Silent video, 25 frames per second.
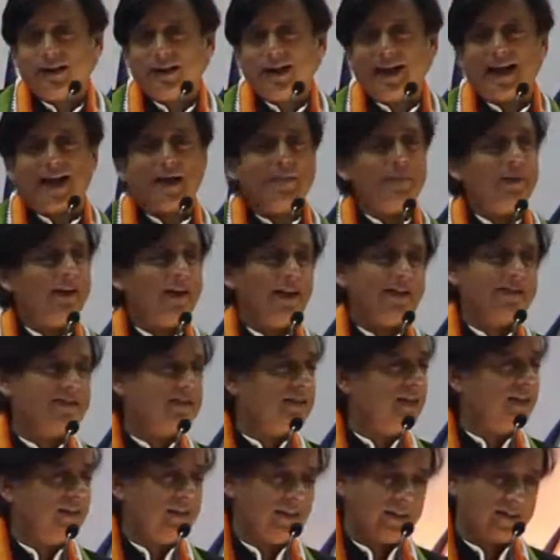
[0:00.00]
I'm an
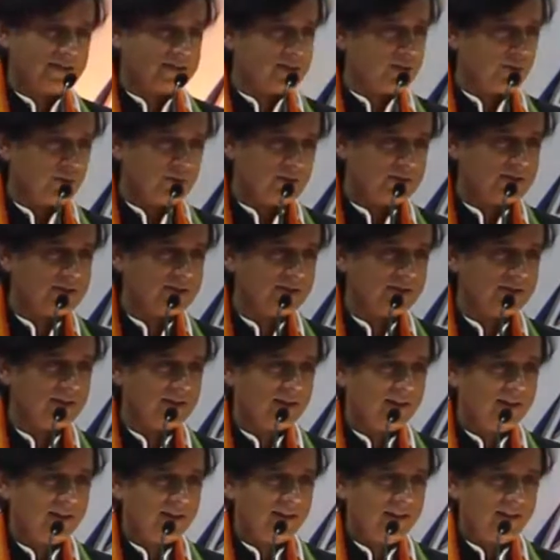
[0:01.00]
engineering student.
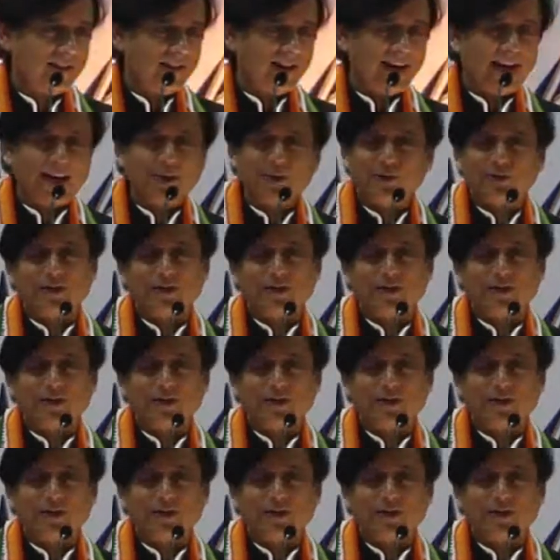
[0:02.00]
I